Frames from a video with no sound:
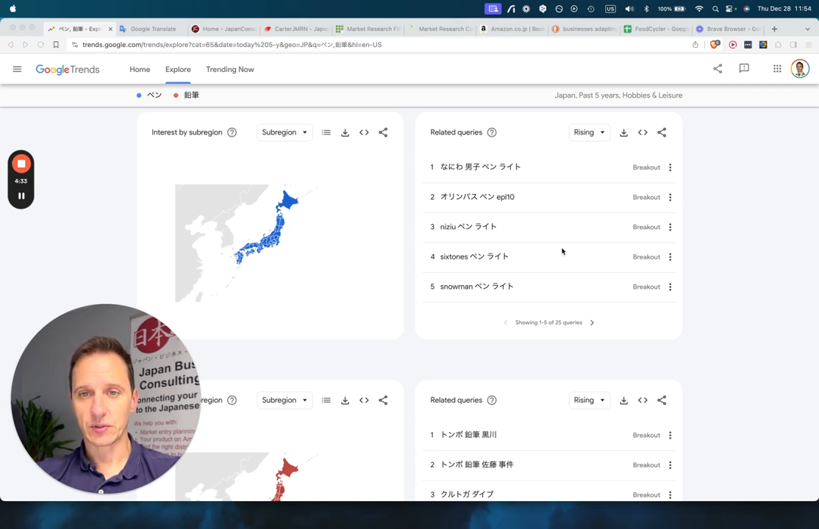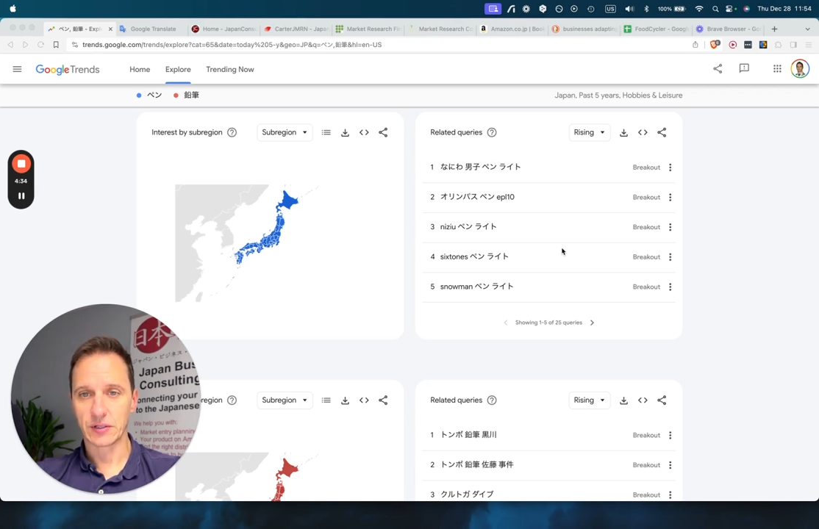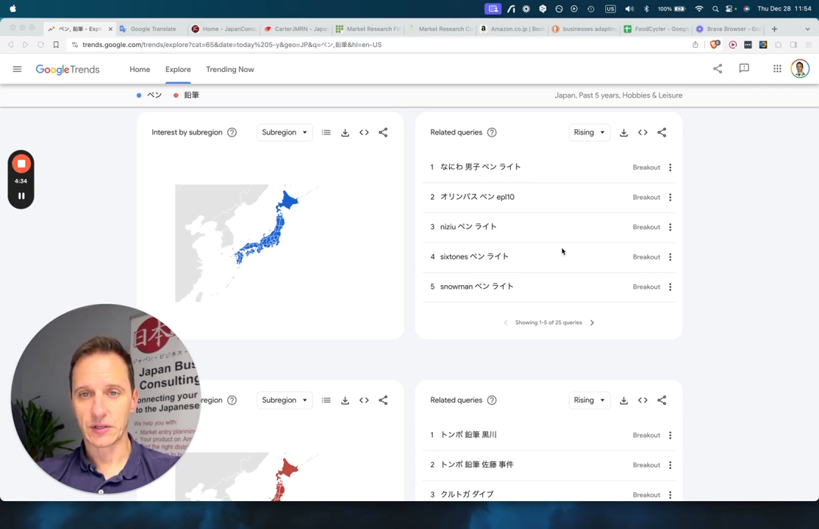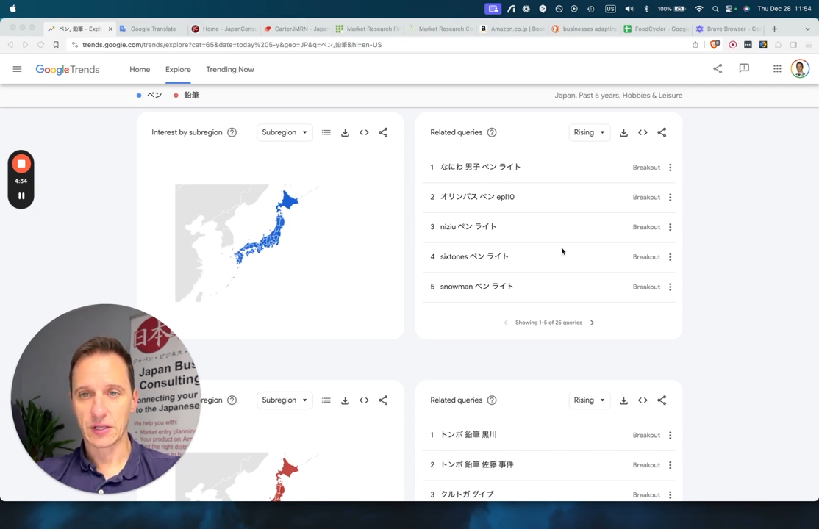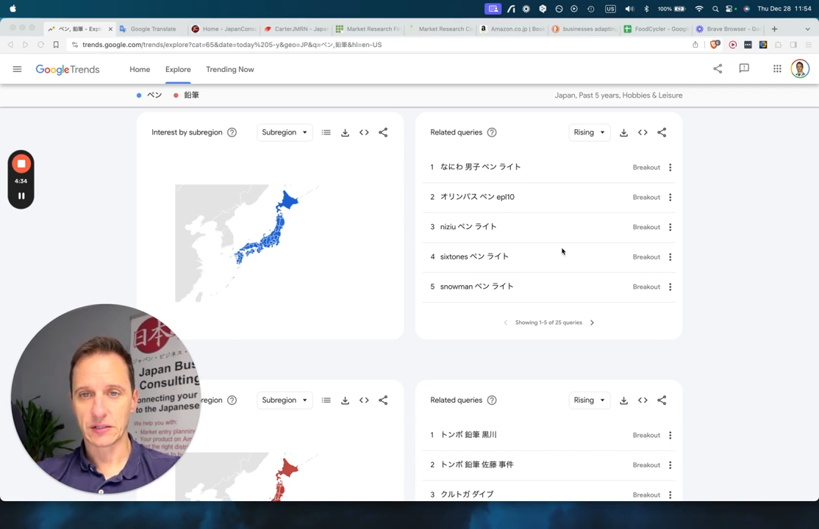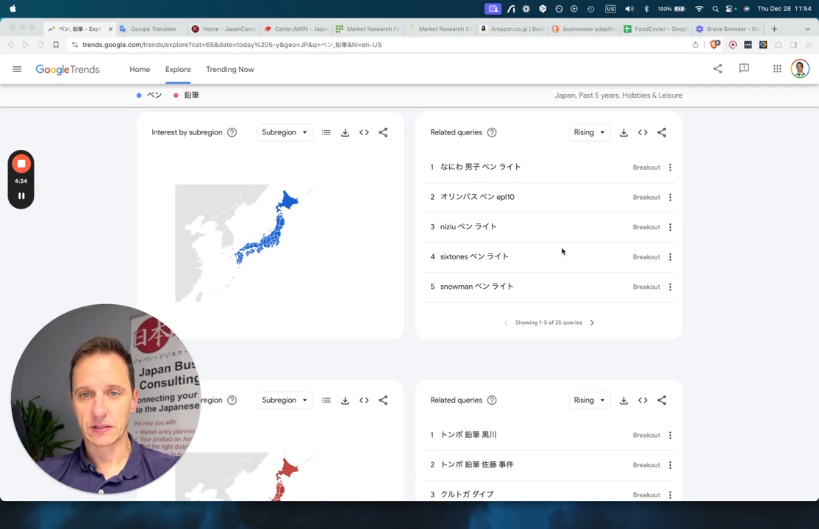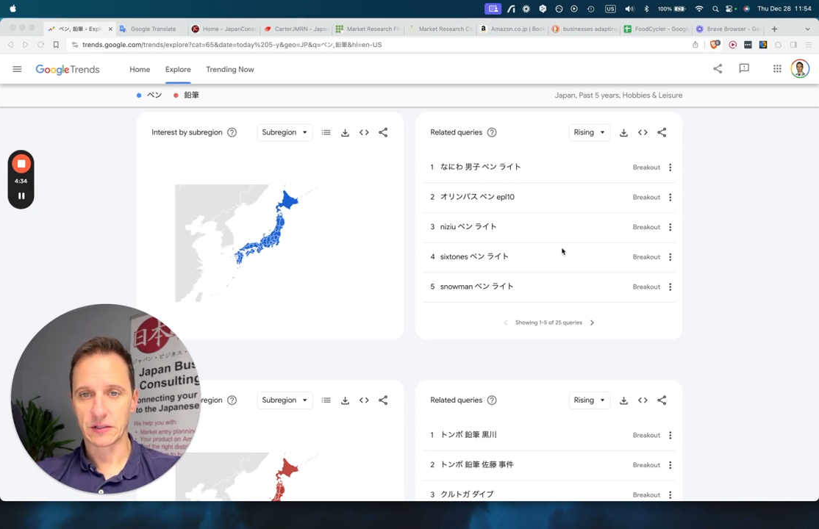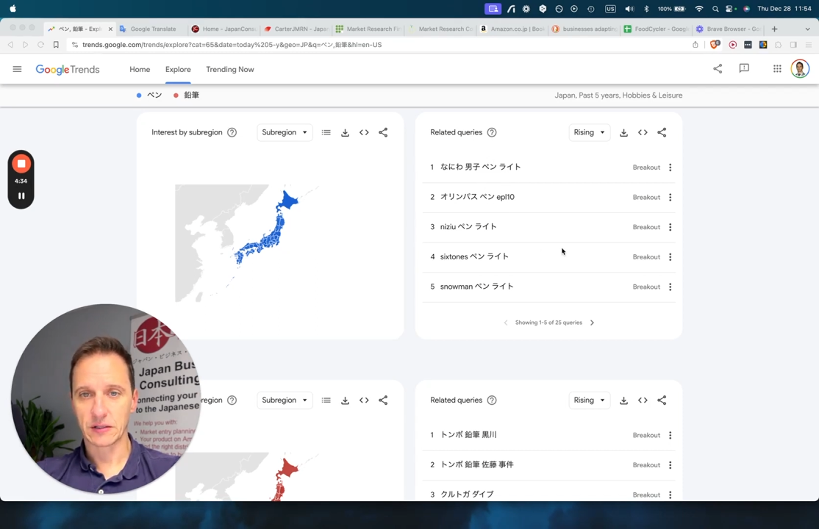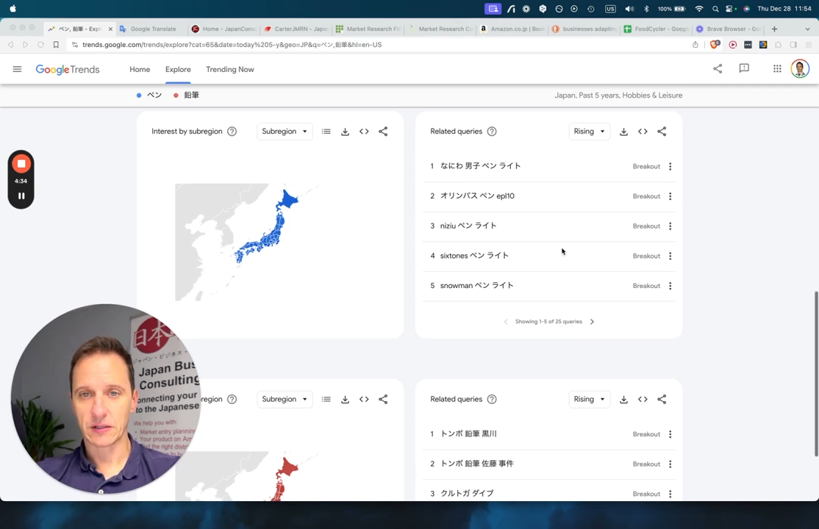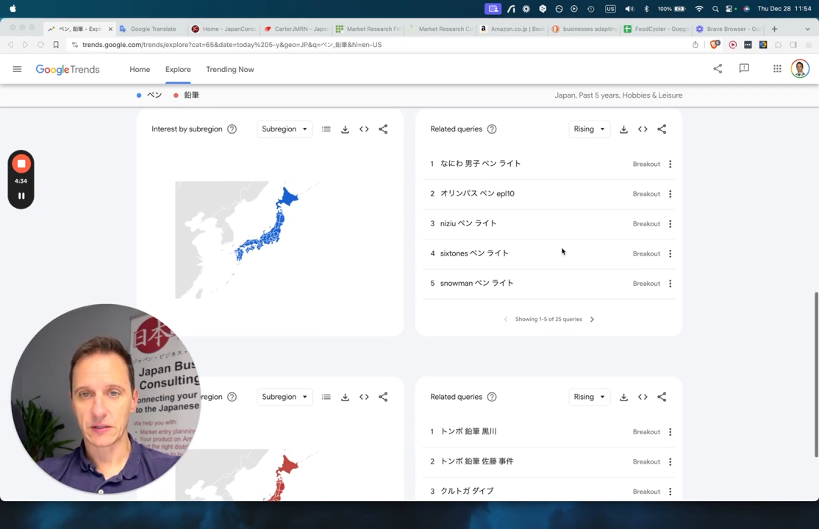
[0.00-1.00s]

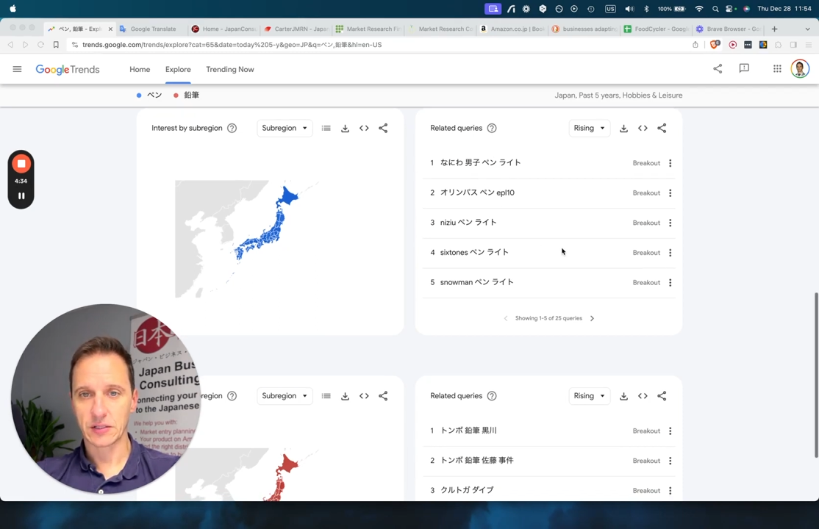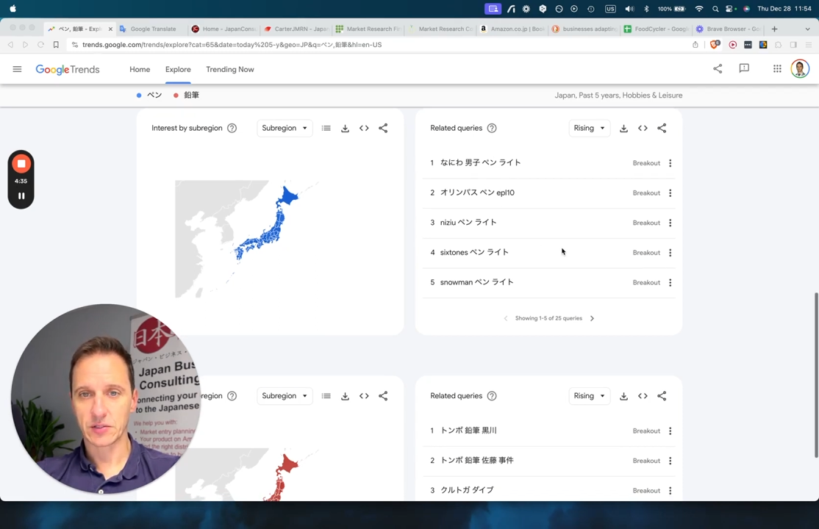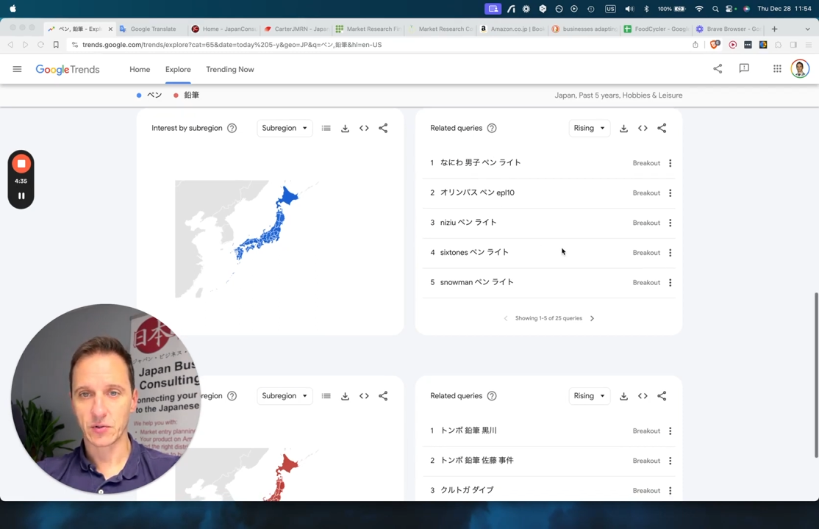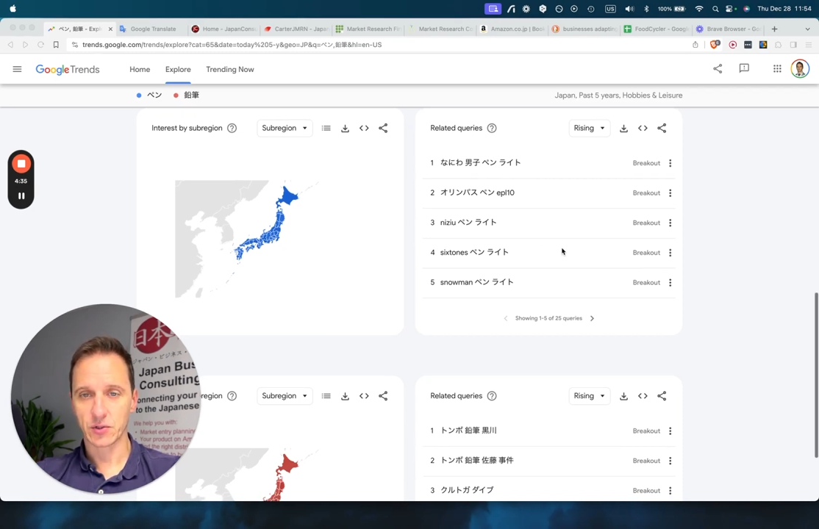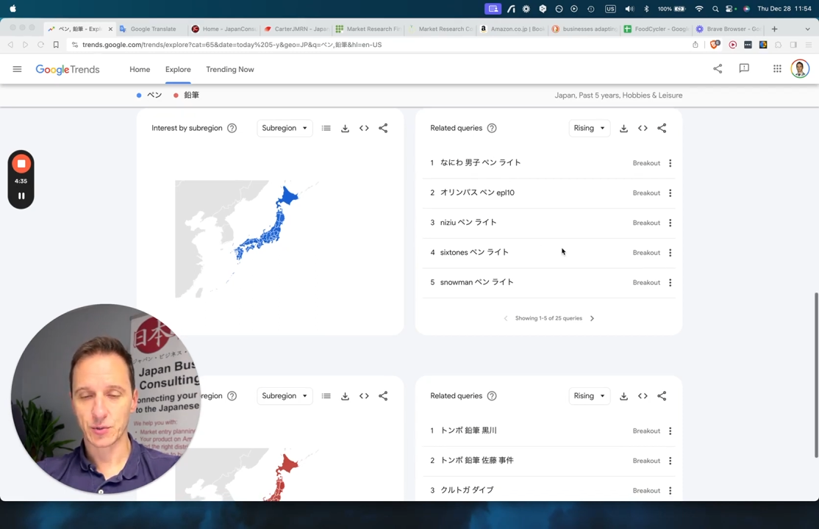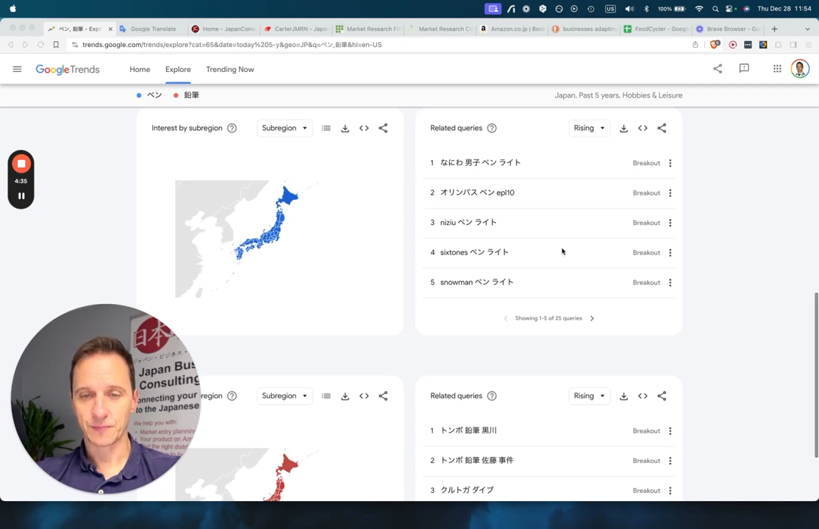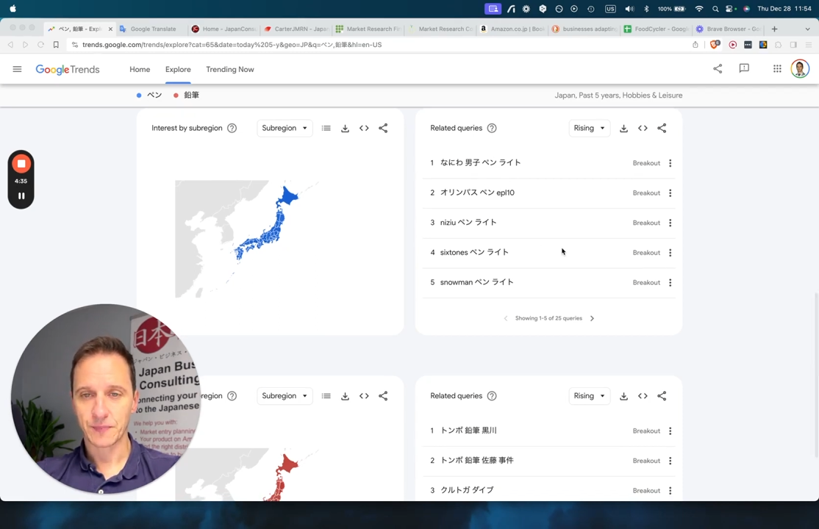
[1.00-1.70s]
that search.